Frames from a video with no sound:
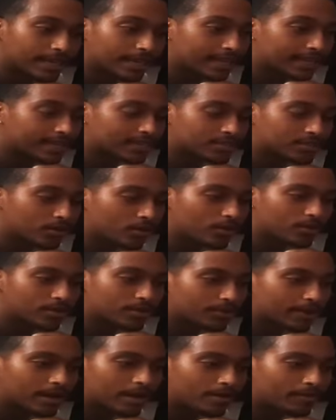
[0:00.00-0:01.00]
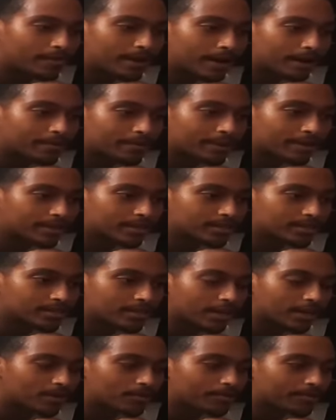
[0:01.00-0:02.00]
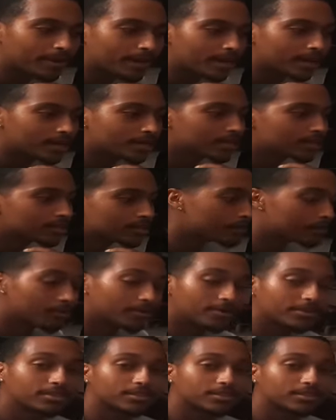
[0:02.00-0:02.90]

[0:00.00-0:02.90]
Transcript: Yeah, that's the only way I'll buy pandas. I don't buy, bro.